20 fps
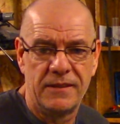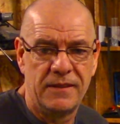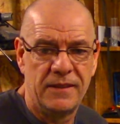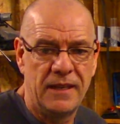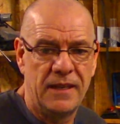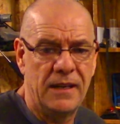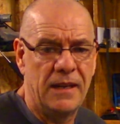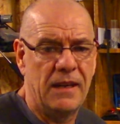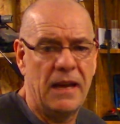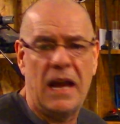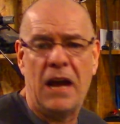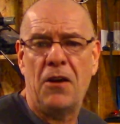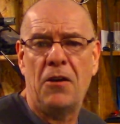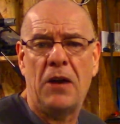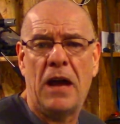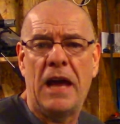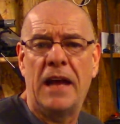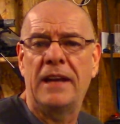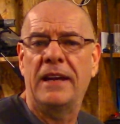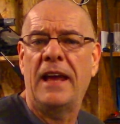and
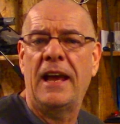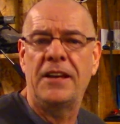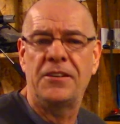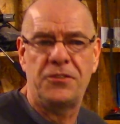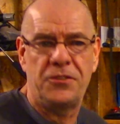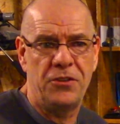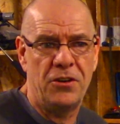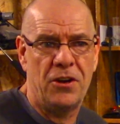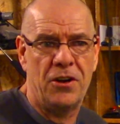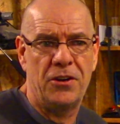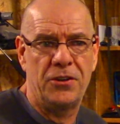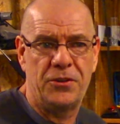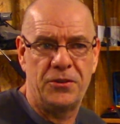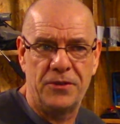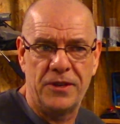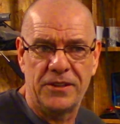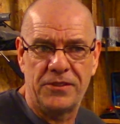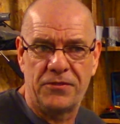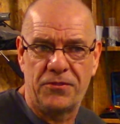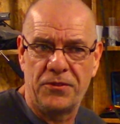how nice you are to
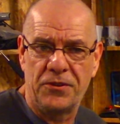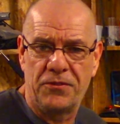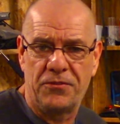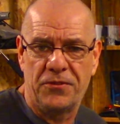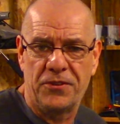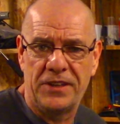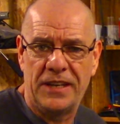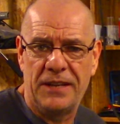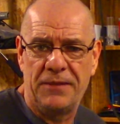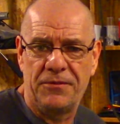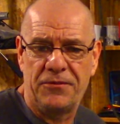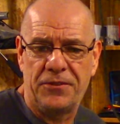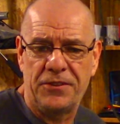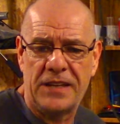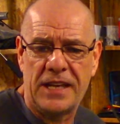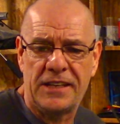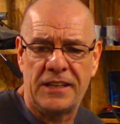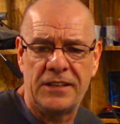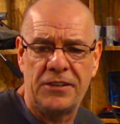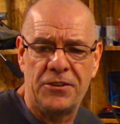it for
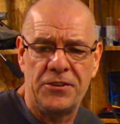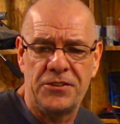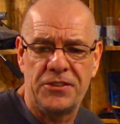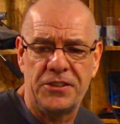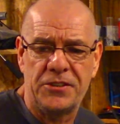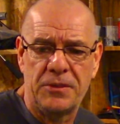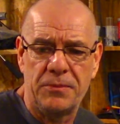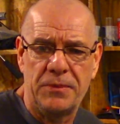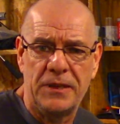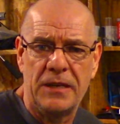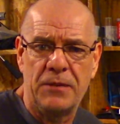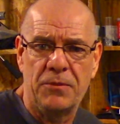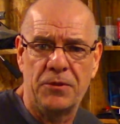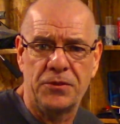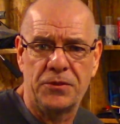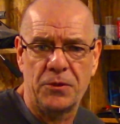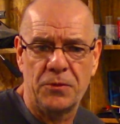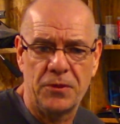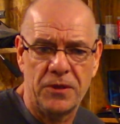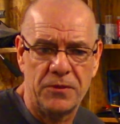that energy to be able
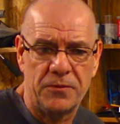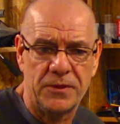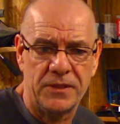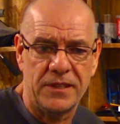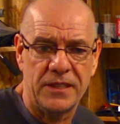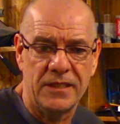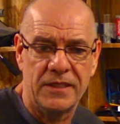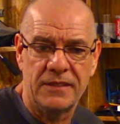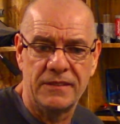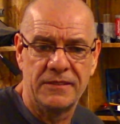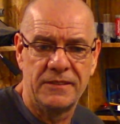to work with you.